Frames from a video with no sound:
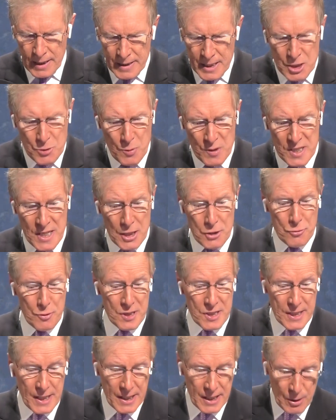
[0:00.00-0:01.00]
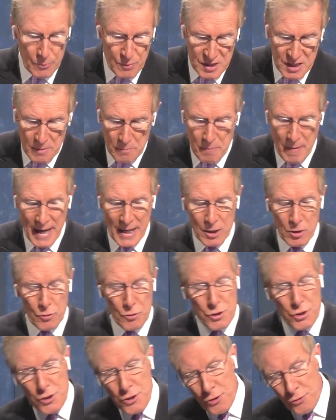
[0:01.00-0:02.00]
This was interesting. There was a
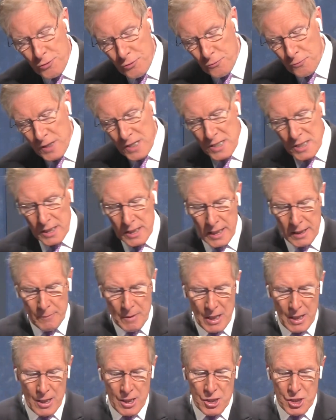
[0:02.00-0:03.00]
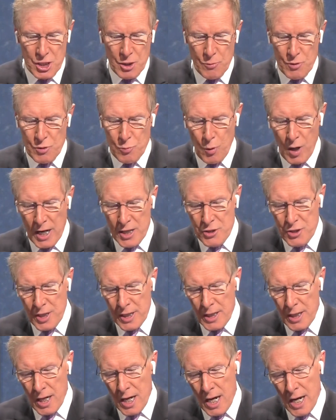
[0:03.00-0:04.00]
medical student recently. She was
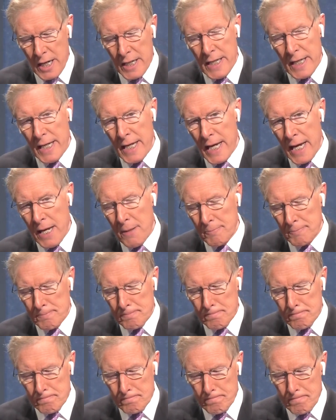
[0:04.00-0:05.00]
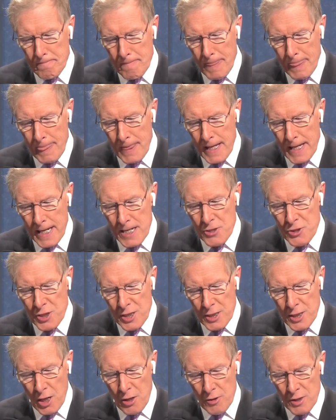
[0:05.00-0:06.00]
watching a hockey game and
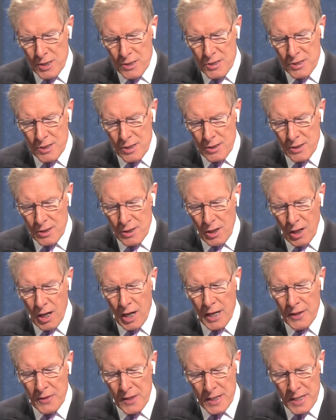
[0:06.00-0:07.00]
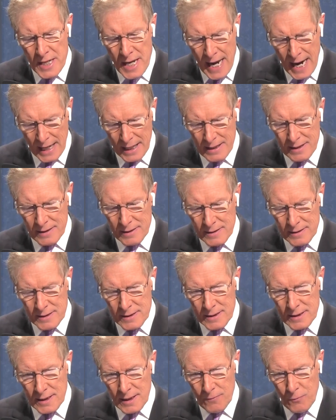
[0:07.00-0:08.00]
she noticed on the neck
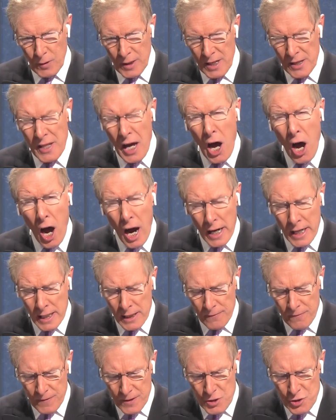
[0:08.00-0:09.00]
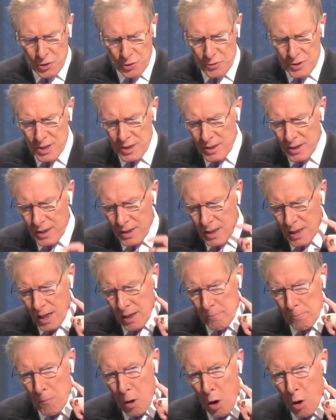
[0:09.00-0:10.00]
of one of the hockey officials
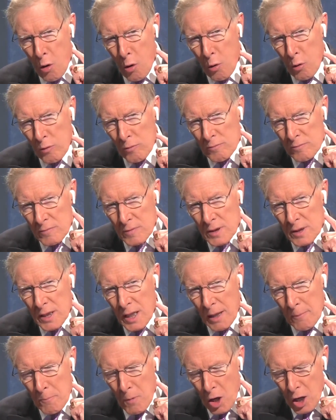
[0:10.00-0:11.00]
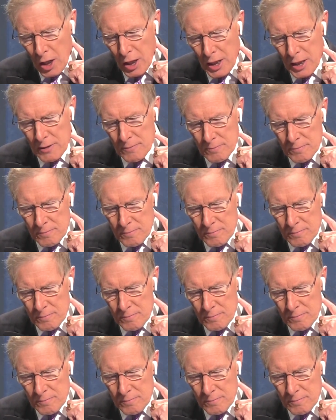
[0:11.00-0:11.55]
a mole, a mark.